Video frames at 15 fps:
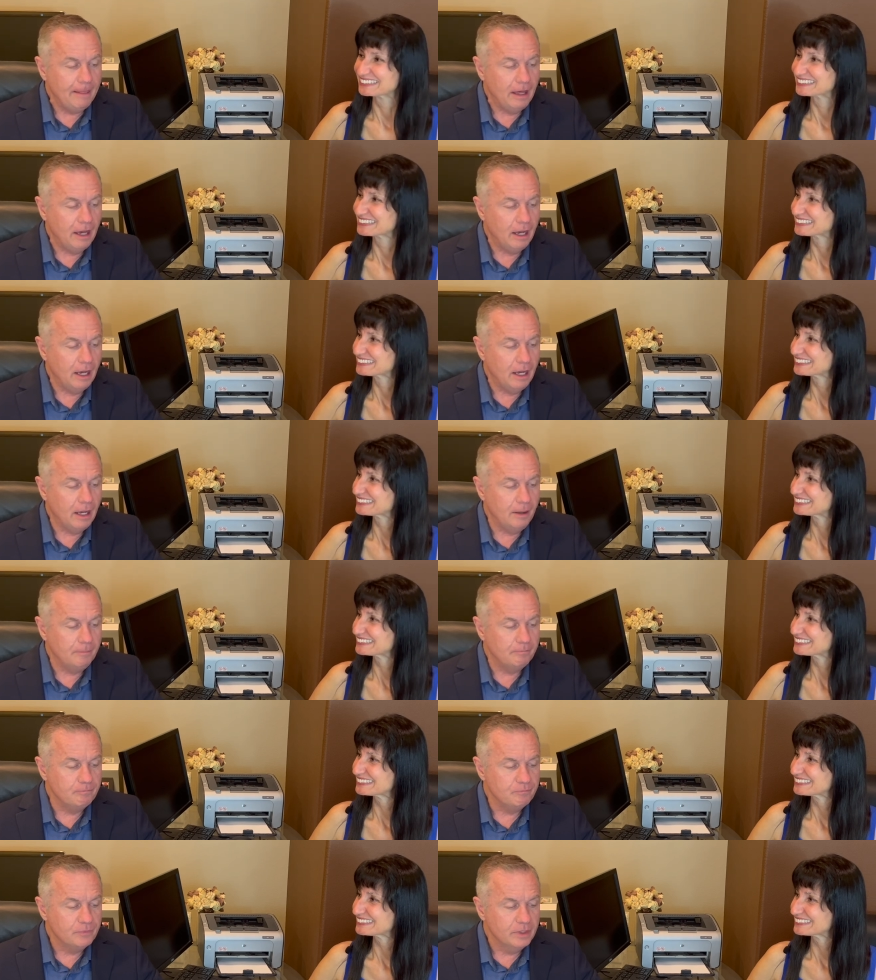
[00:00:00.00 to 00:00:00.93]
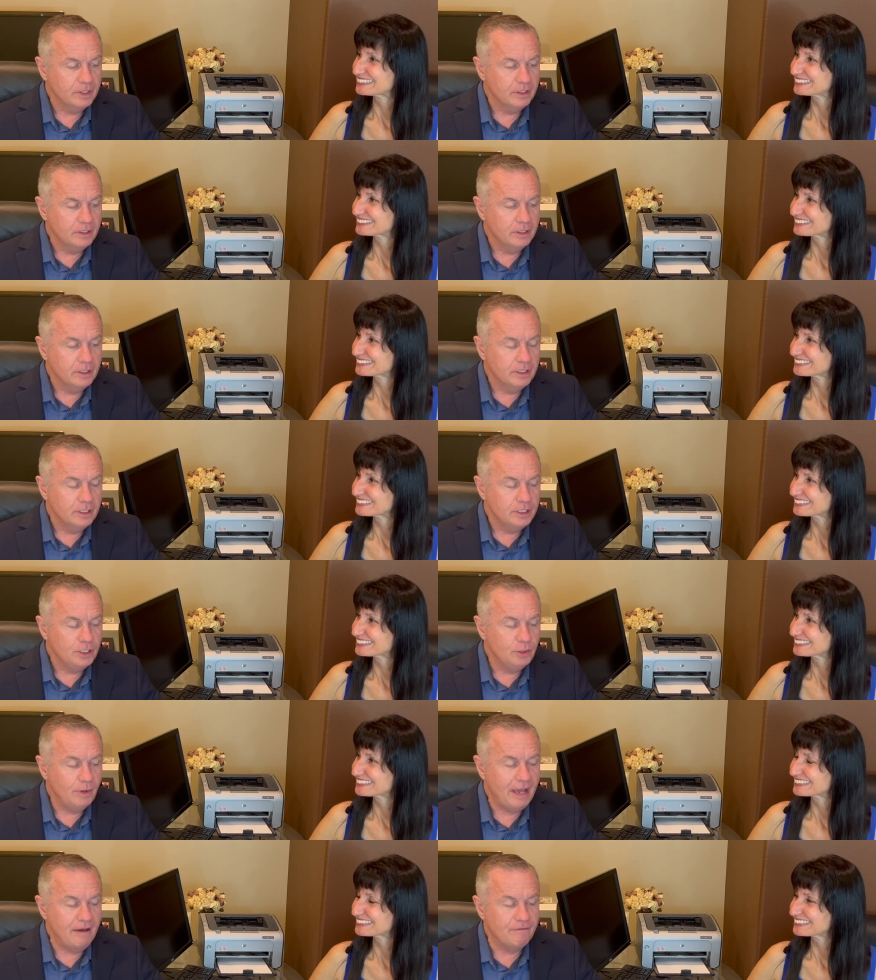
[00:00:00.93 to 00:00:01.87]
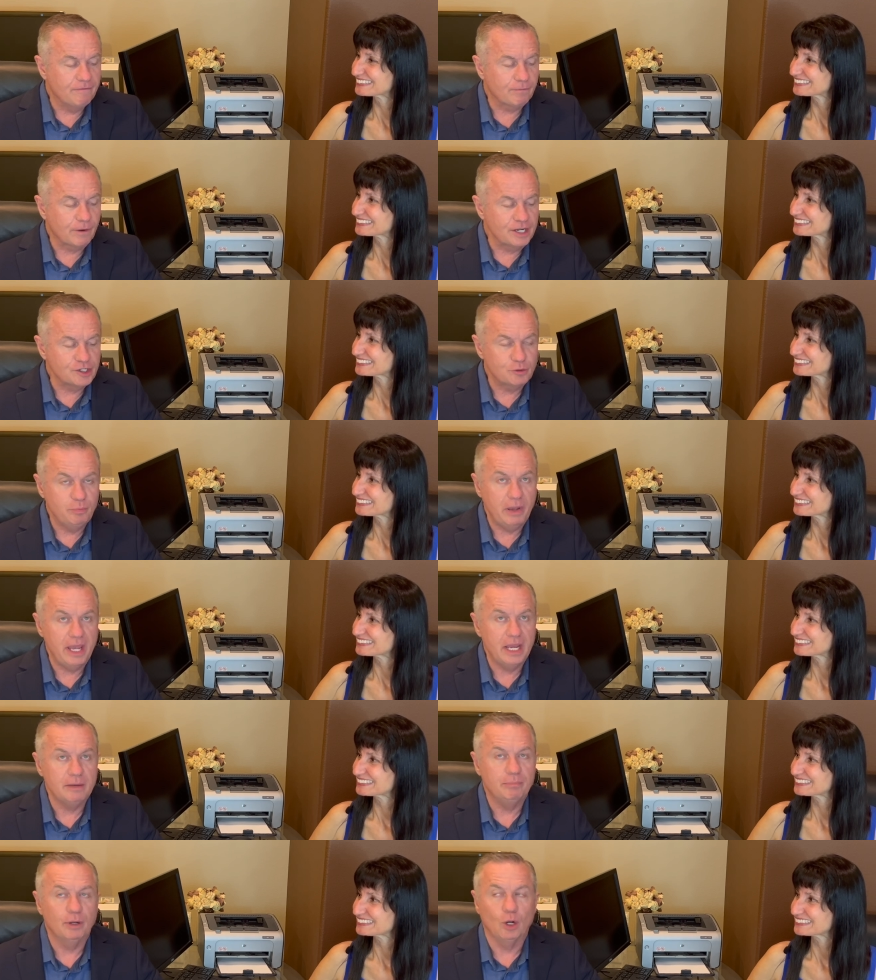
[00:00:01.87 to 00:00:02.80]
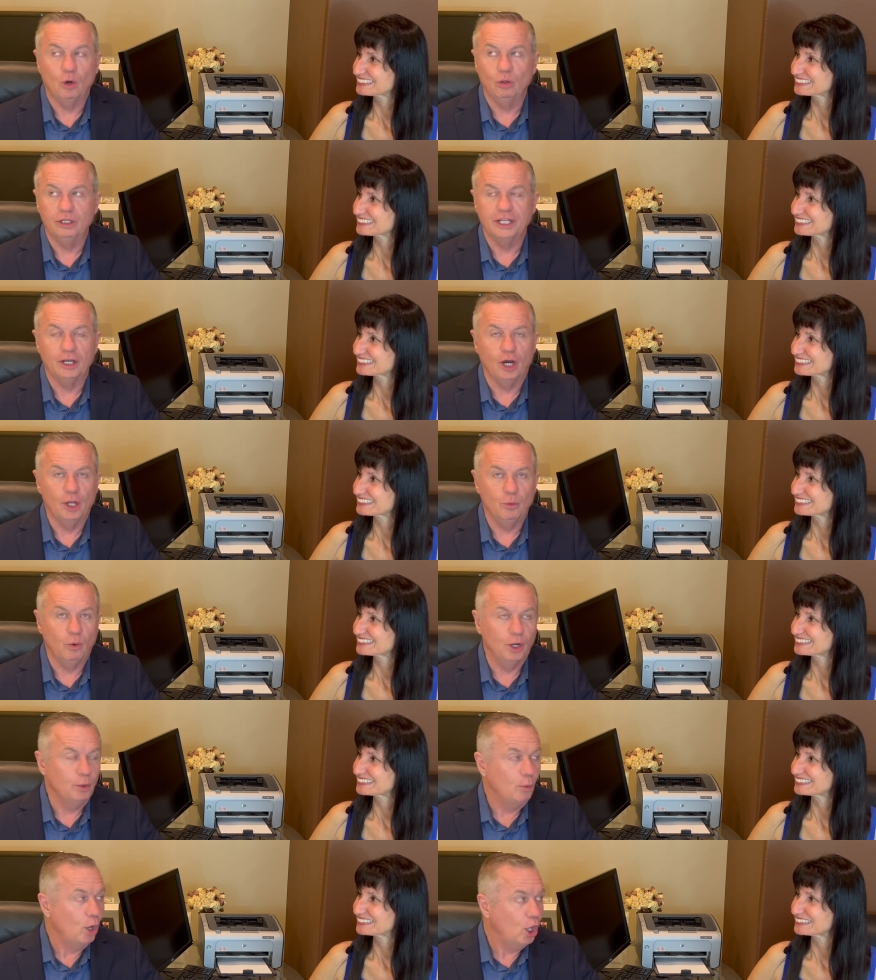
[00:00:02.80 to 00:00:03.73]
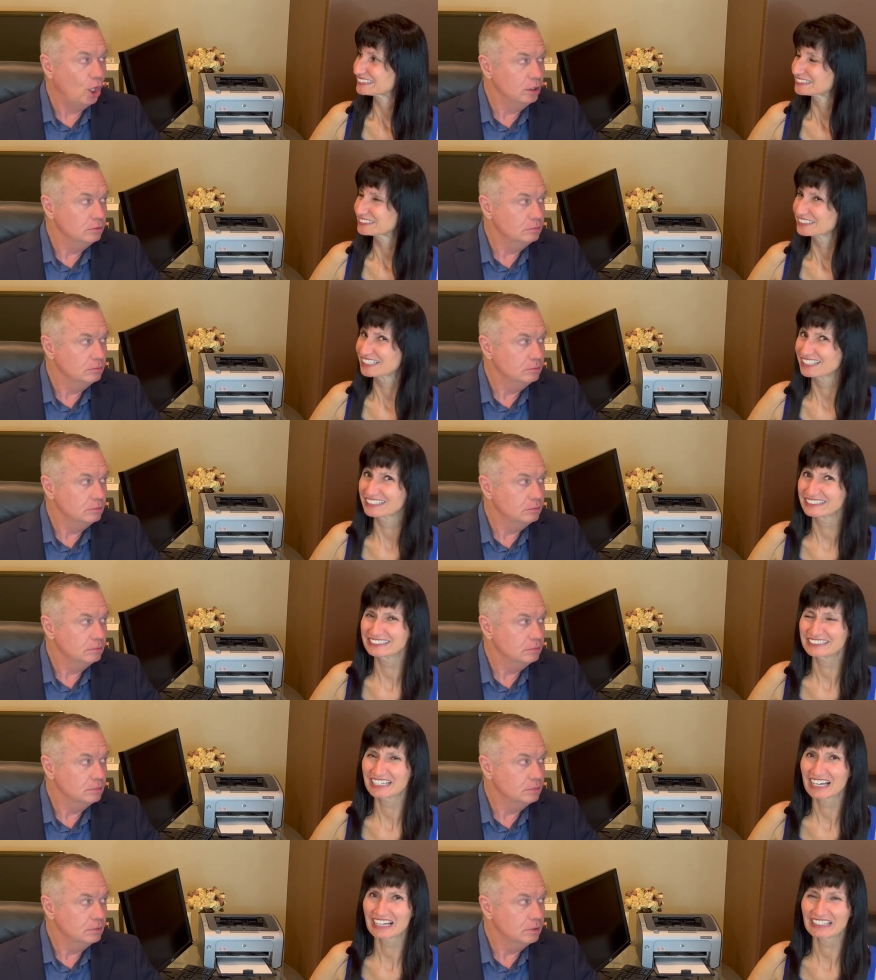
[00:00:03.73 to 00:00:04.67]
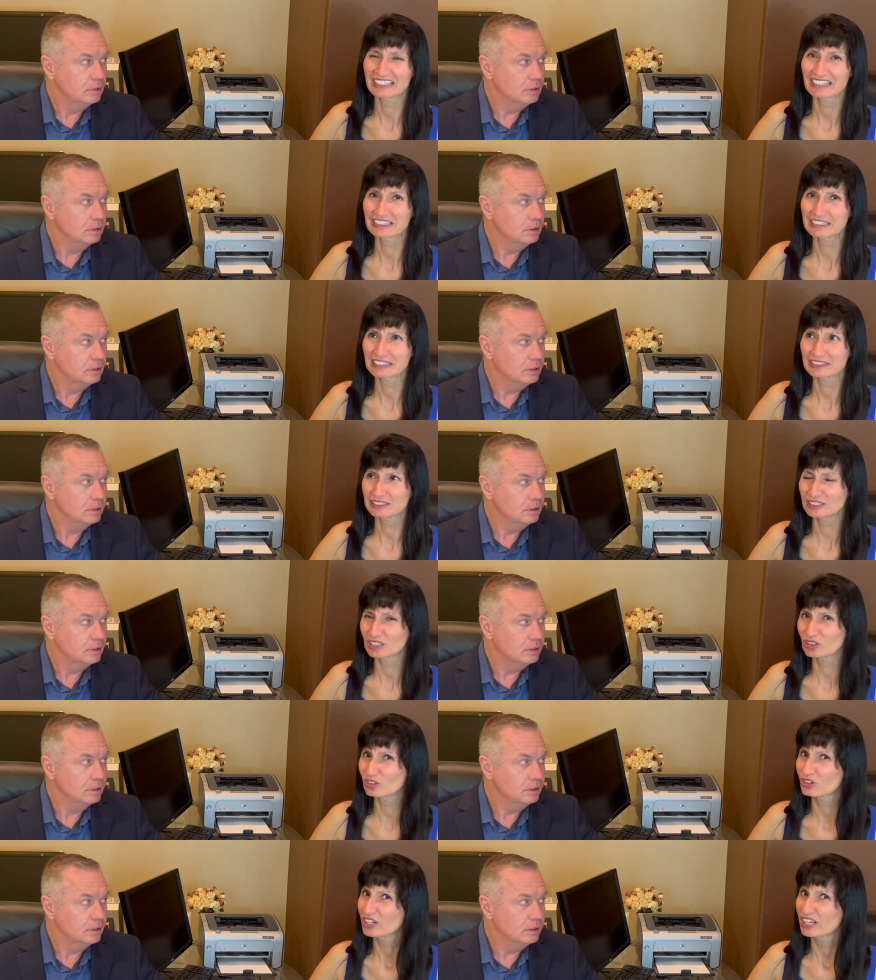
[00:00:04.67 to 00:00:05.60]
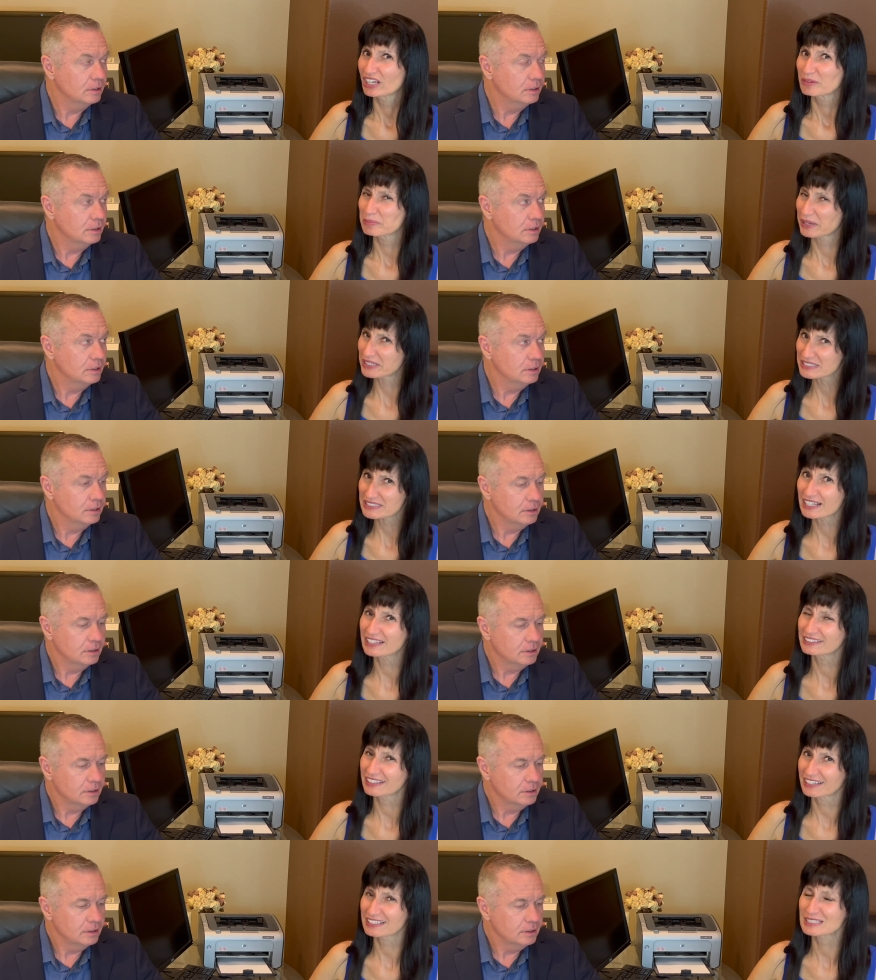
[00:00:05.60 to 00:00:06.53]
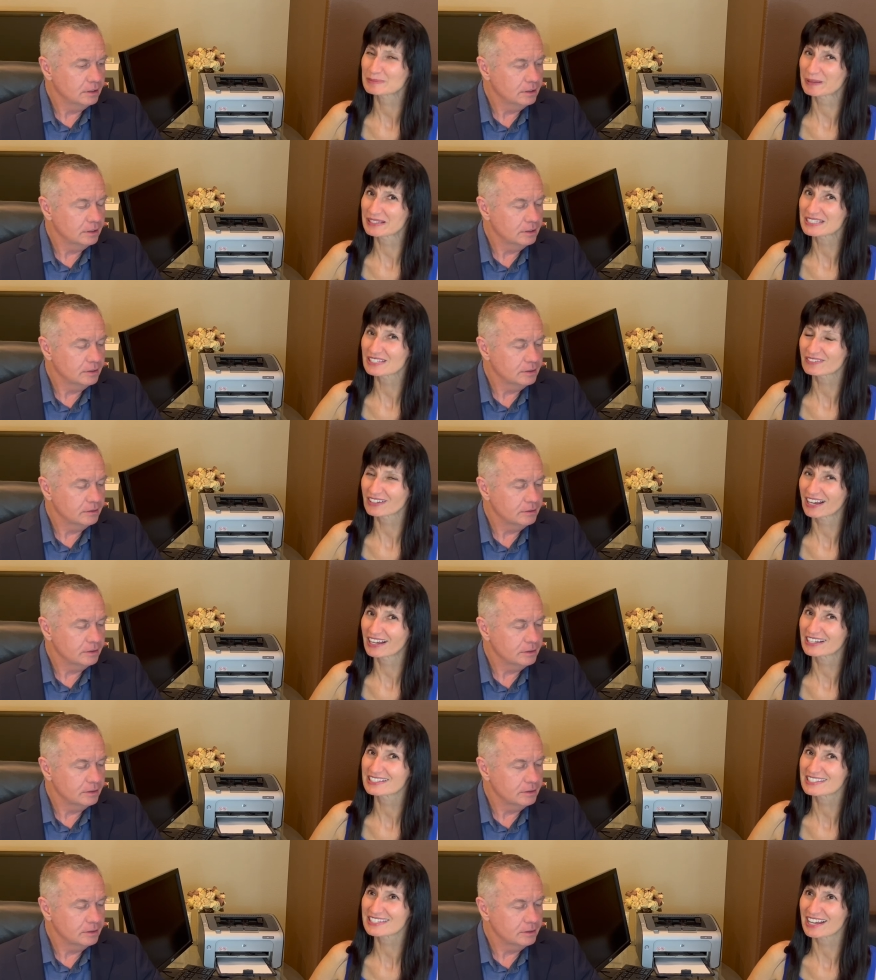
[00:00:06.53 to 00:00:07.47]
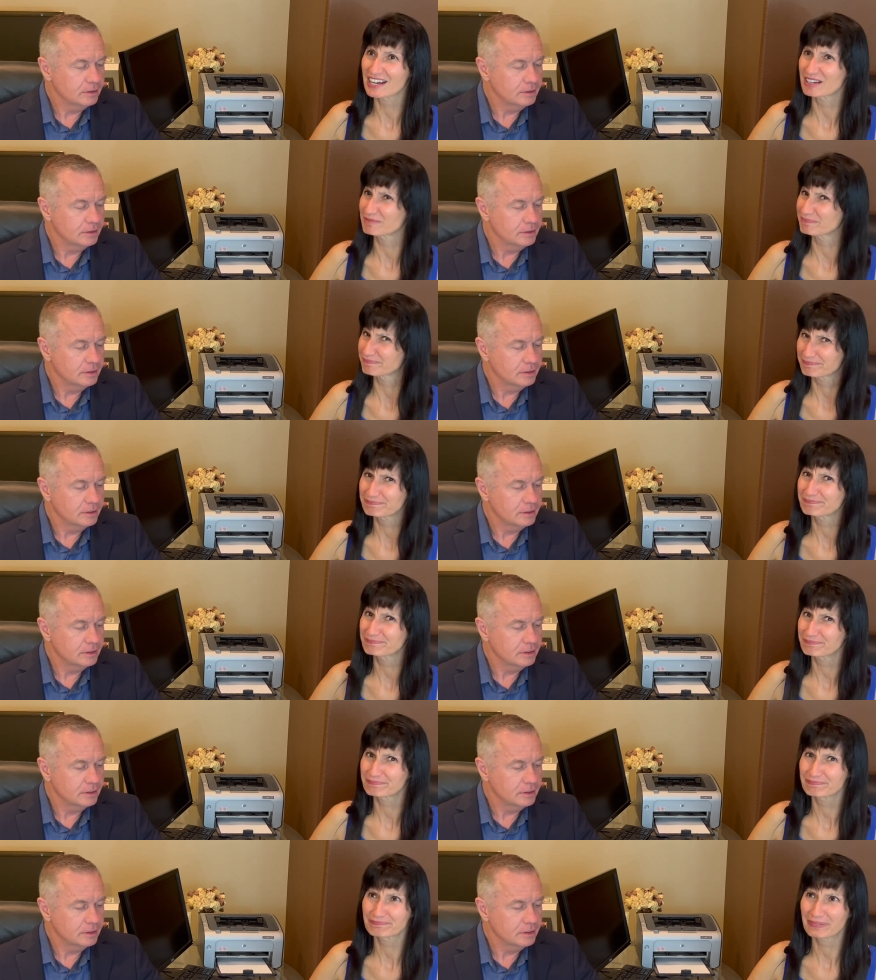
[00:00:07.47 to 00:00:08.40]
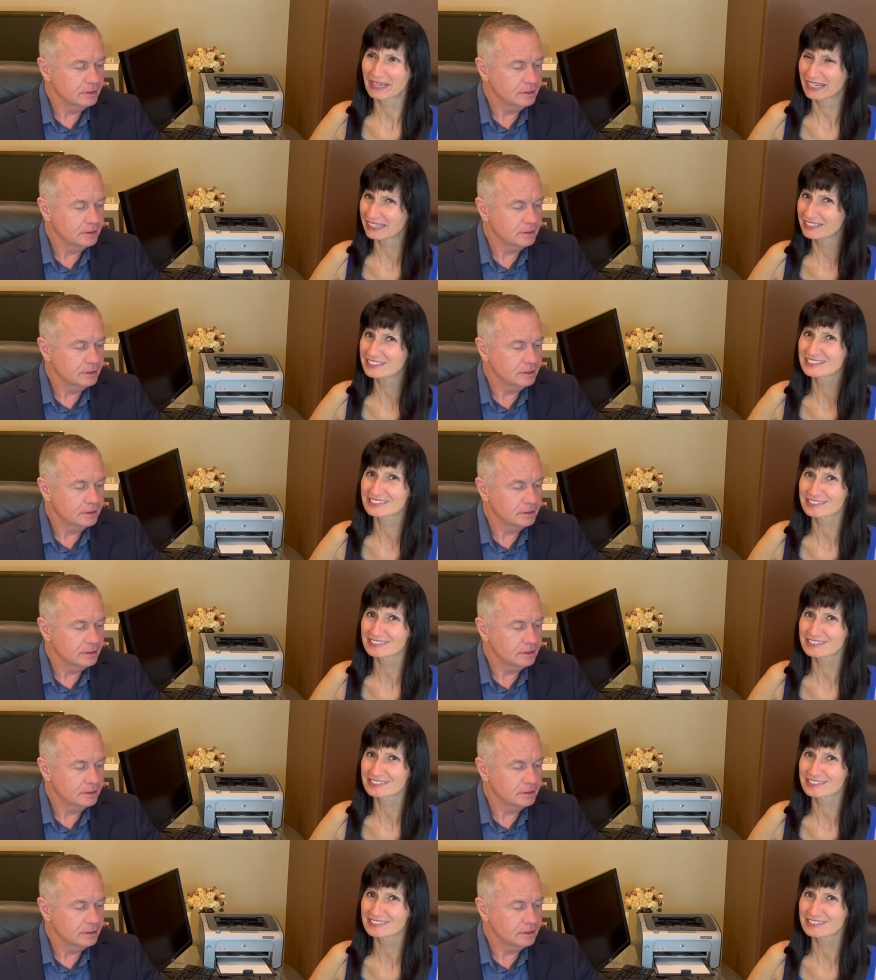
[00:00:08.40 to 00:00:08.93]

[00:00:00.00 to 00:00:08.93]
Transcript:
Speaker 1: Um you have fresh paint, but only on one wall.
Speaker 2: Yeah, you know, paint's not that expensive, guys. Um, paint,